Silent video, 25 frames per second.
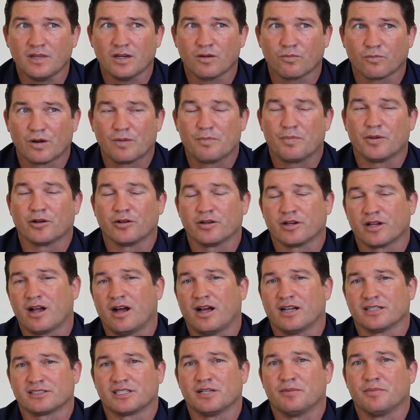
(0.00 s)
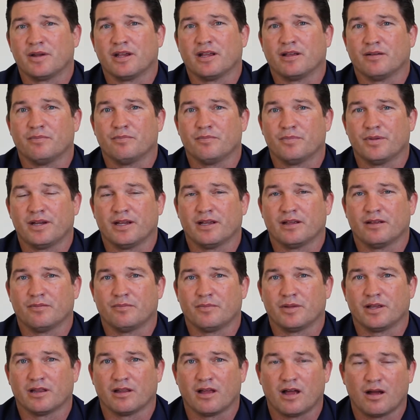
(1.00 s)
rebuilding costs can
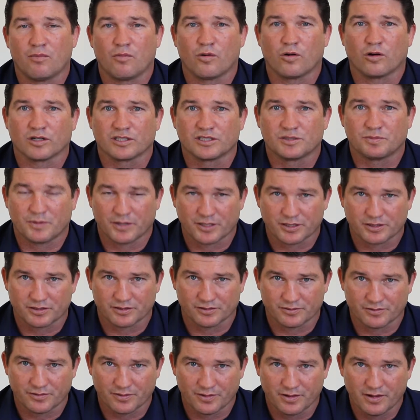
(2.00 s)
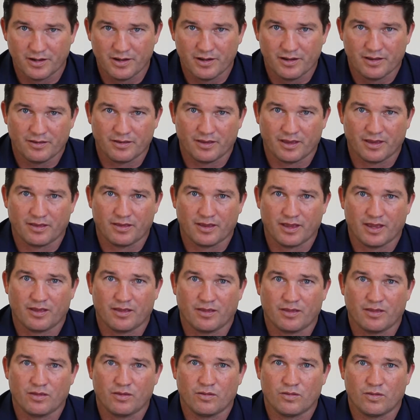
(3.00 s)
be a lot more expensive
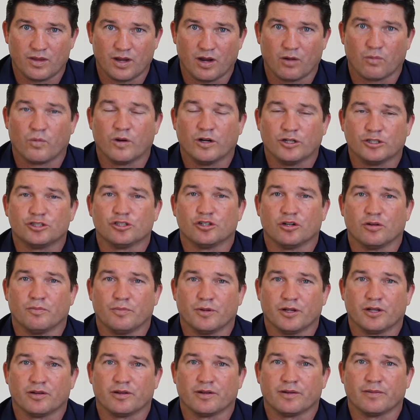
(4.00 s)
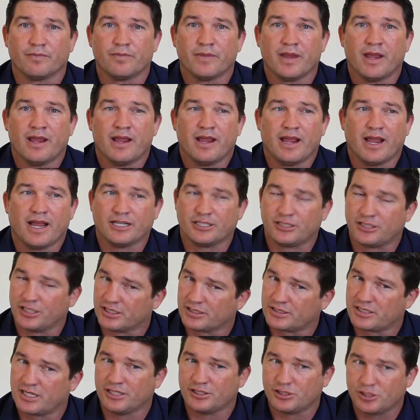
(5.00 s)
than the original building. And
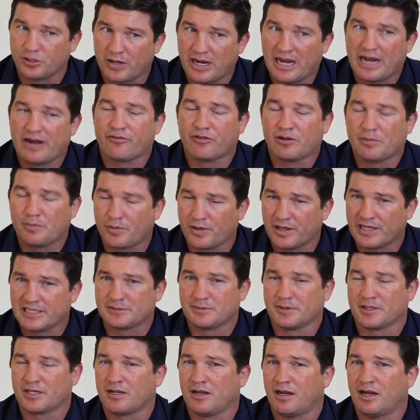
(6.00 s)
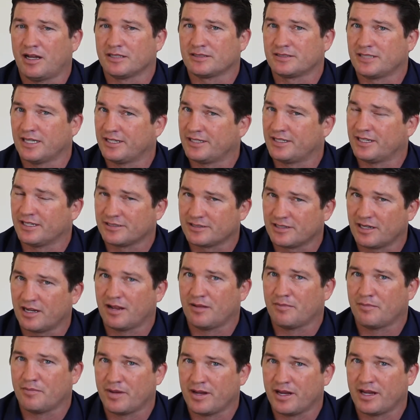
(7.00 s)
just because you have replacement costs, that does
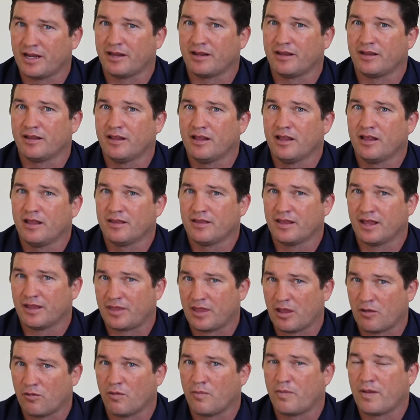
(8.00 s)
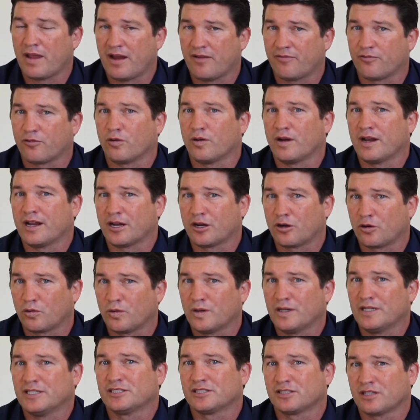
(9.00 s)
not mean that they will pay for
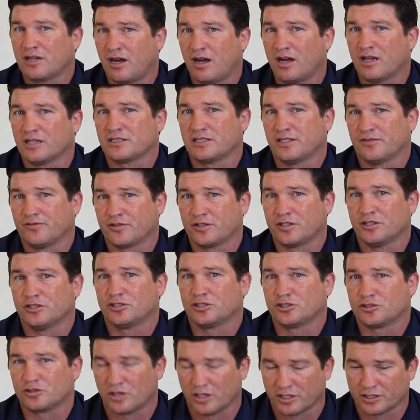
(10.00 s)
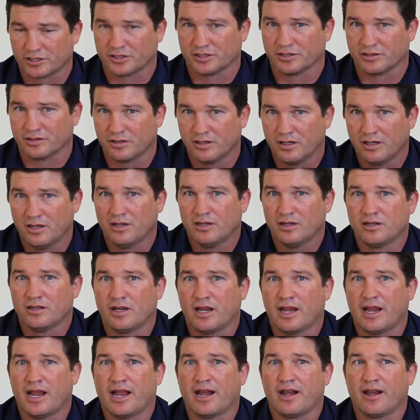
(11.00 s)
increased cost of construction.
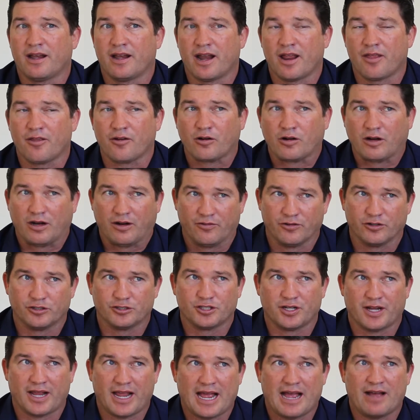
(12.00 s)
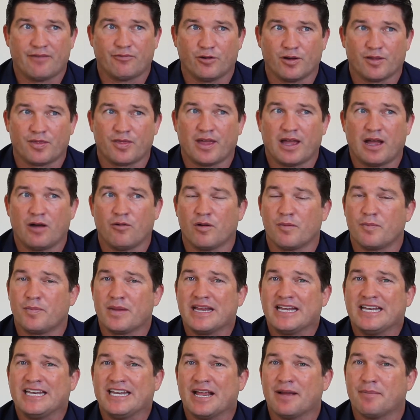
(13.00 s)
And another coverage to have with that would
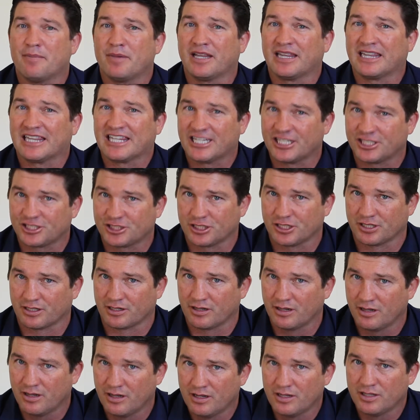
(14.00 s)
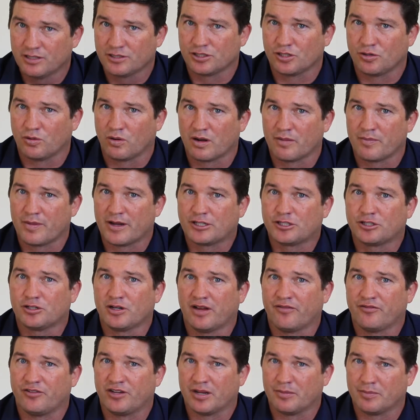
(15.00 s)
be demolition. So you want to make sure
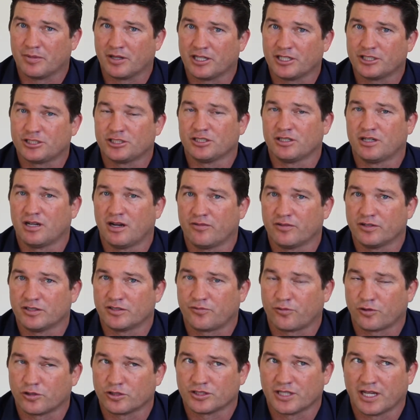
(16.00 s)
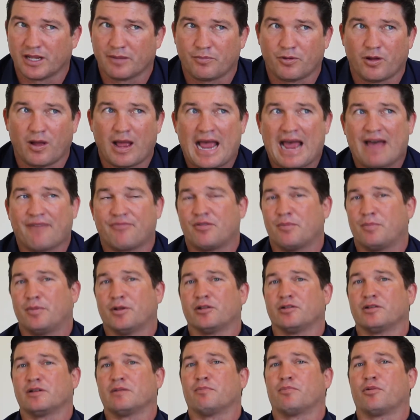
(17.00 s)
you have demolition coverage. For example, half the
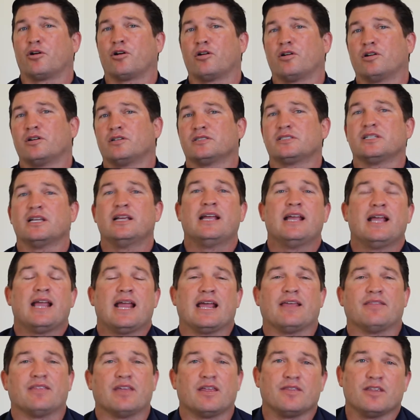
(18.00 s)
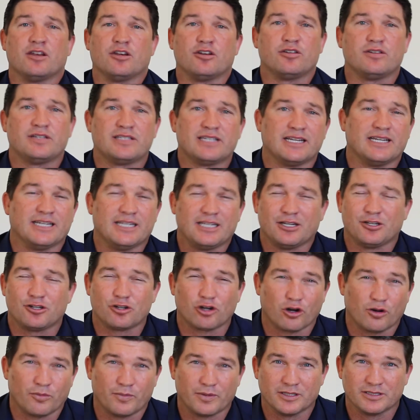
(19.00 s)
building burns and then the city
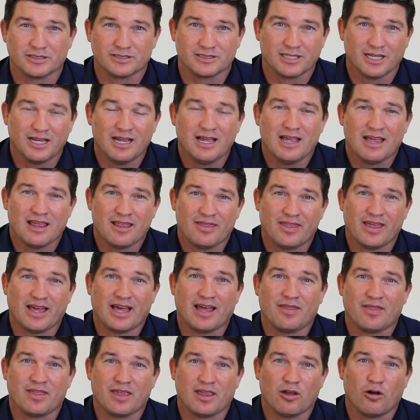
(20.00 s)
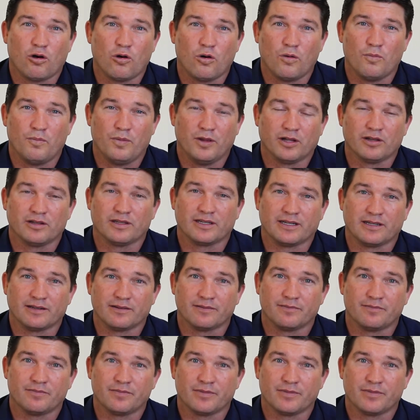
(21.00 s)
determines that the whole building